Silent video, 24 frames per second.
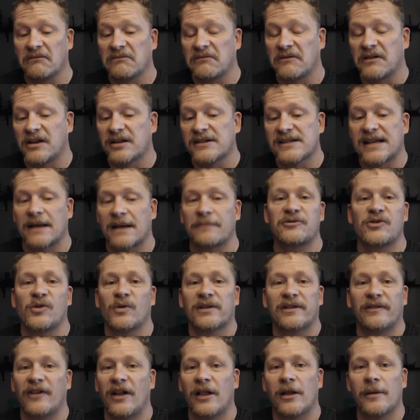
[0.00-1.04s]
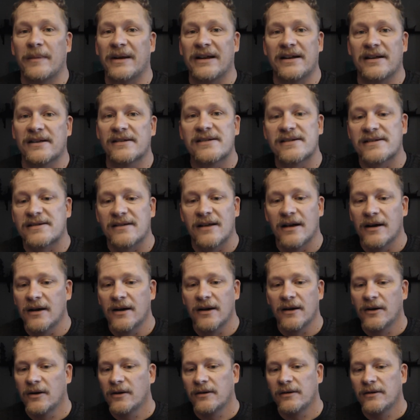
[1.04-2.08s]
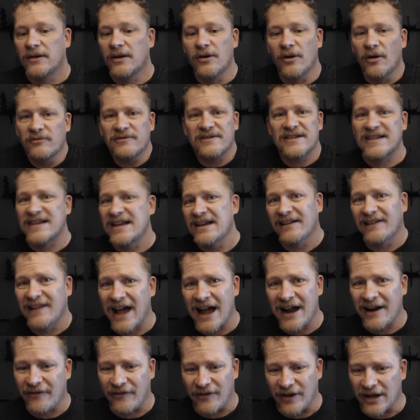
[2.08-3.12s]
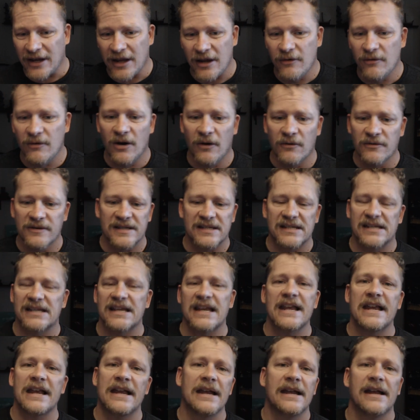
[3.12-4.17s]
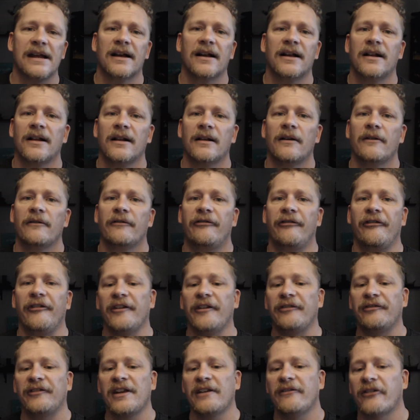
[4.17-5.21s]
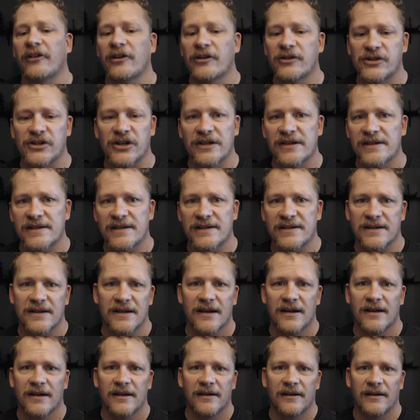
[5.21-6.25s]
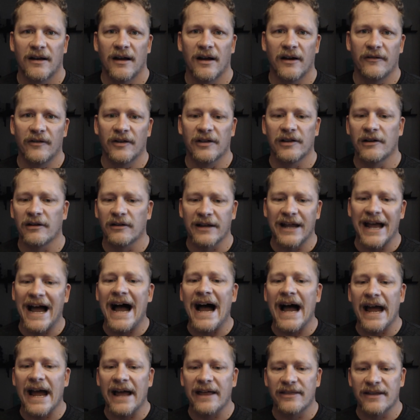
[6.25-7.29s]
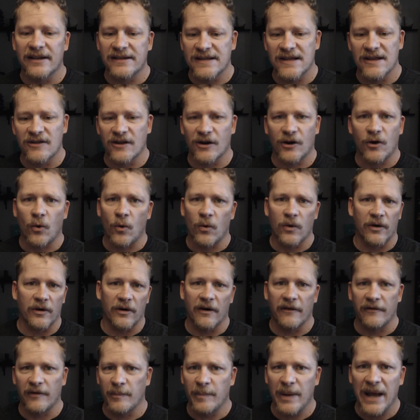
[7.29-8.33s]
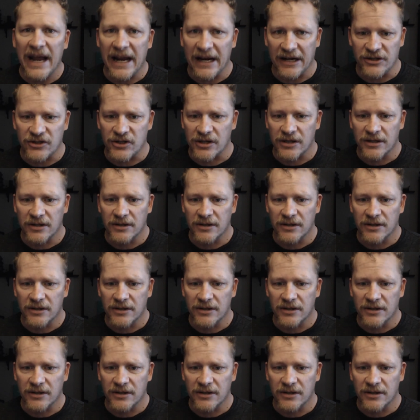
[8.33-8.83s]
conceptual development is, you don't see a lot of it. You don't see 50 versions of a little guy that's in the corner of a page.